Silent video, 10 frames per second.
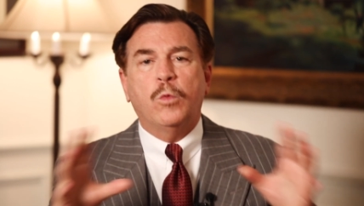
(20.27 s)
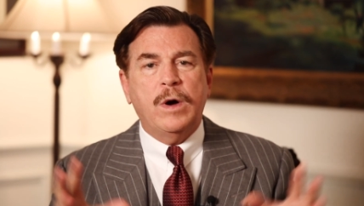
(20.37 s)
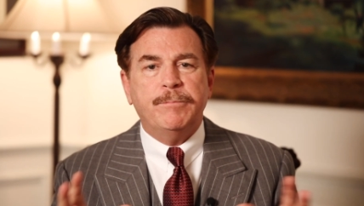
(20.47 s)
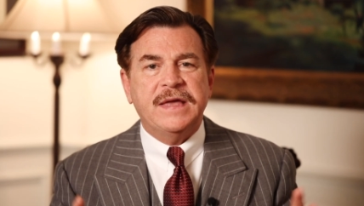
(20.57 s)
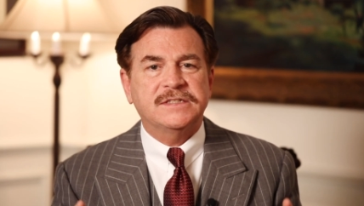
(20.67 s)

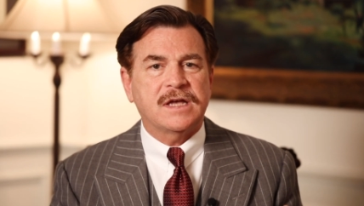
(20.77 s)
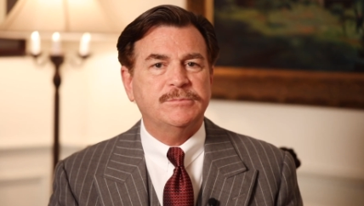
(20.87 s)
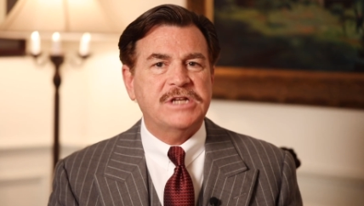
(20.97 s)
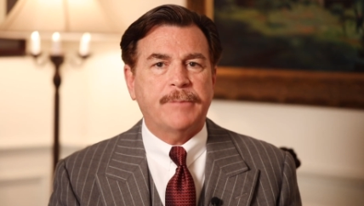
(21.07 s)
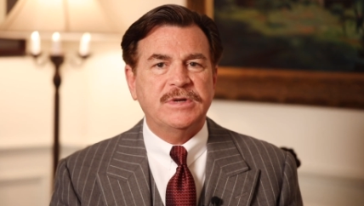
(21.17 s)
what makes
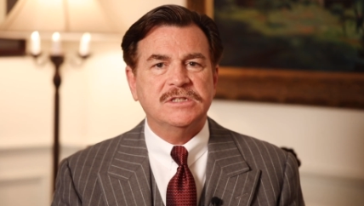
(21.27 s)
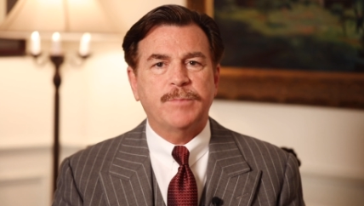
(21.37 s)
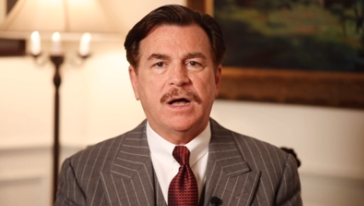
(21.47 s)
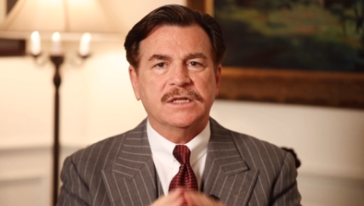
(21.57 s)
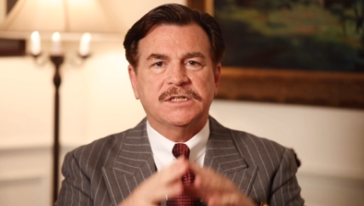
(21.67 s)
up Japanese
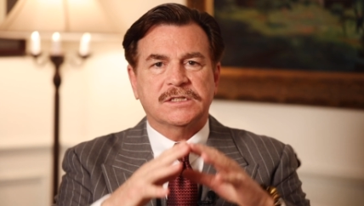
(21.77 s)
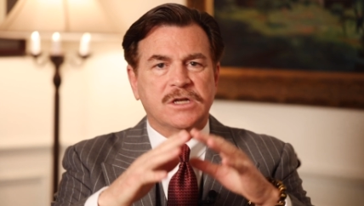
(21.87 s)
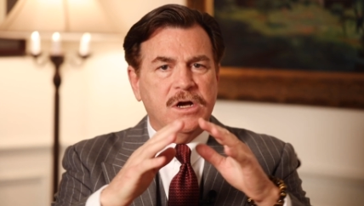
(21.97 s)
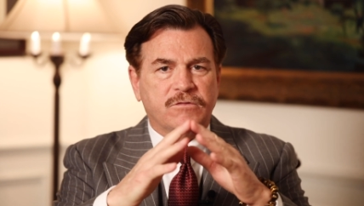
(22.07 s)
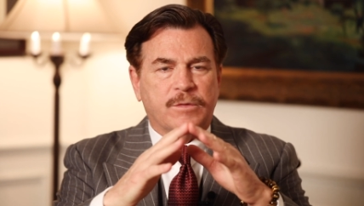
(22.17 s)
politics
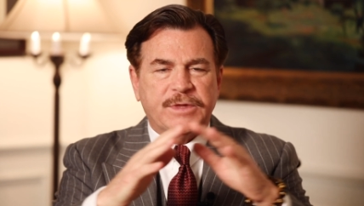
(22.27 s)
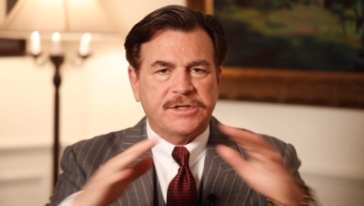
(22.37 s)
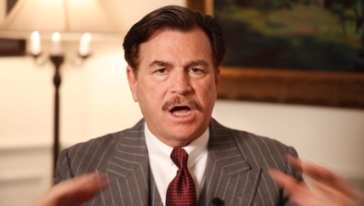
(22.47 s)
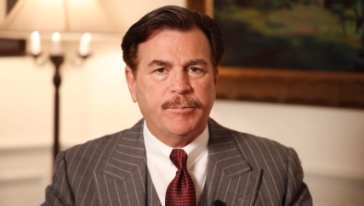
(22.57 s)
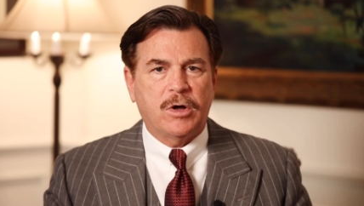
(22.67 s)
from the
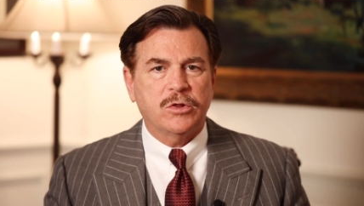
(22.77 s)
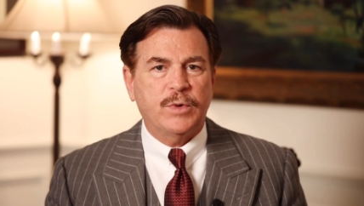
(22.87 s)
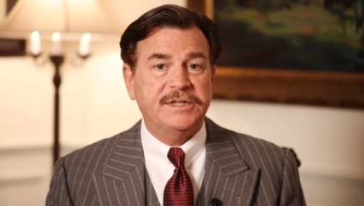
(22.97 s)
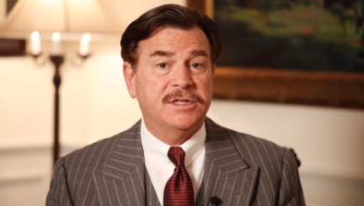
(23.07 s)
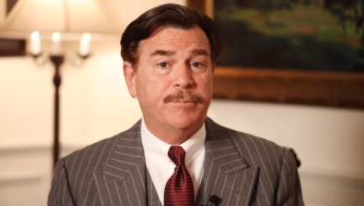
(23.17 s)
top all the
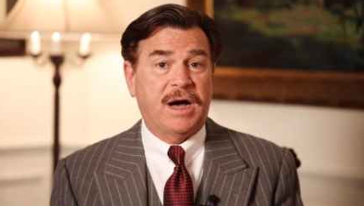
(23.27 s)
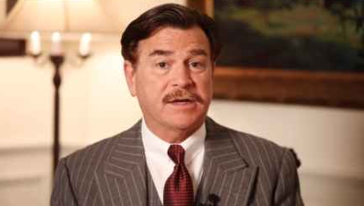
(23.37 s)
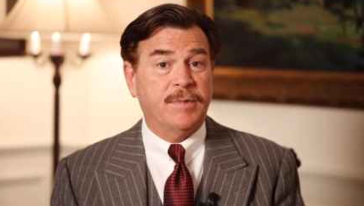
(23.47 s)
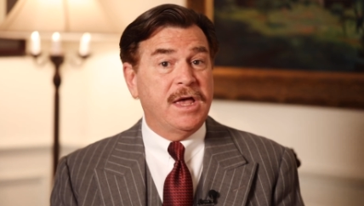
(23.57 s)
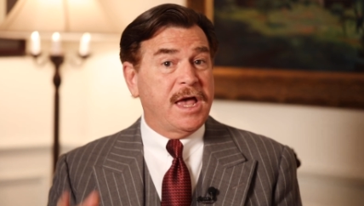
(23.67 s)
way to the
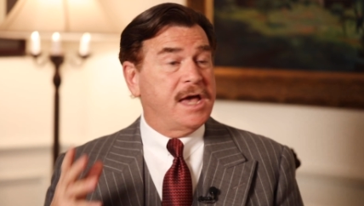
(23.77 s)
bottom.